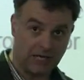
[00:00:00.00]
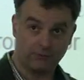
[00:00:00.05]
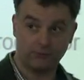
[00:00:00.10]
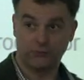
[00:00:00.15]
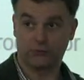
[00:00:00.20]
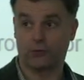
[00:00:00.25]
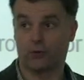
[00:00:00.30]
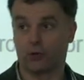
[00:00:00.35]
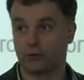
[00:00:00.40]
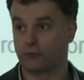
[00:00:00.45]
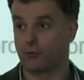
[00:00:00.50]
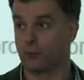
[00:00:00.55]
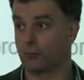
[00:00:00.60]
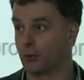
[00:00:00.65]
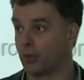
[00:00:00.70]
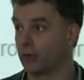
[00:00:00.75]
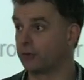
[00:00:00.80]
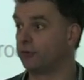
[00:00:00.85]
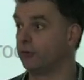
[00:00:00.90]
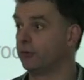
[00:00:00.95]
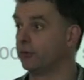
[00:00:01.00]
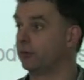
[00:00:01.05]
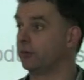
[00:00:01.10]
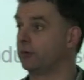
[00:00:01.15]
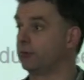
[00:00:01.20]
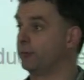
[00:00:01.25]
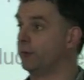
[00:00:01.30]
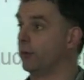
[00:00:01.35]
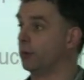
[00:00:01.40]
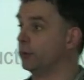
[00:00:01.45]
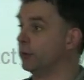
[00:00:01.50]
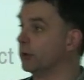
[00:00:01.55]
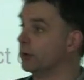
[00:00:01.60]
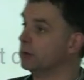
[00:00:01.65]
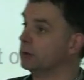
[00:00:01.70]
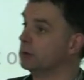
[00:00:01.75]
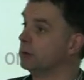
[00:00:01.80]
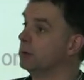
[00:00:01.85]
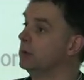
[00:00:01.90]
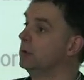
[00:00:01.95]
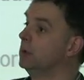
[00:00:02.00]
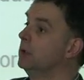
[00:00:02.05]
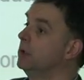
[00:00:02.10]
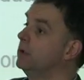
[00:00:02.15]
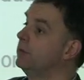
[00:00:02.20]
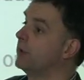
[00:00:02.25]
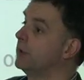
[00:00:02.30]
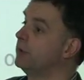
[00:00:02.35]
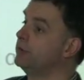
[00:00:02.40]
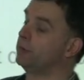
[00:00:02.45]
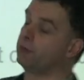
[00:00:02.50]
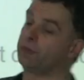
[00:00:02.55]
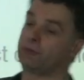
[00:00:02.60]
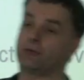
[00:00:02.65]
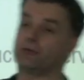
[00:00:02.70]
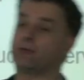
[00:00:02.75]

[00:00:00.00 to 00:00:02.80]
advertise the prices of its food. They just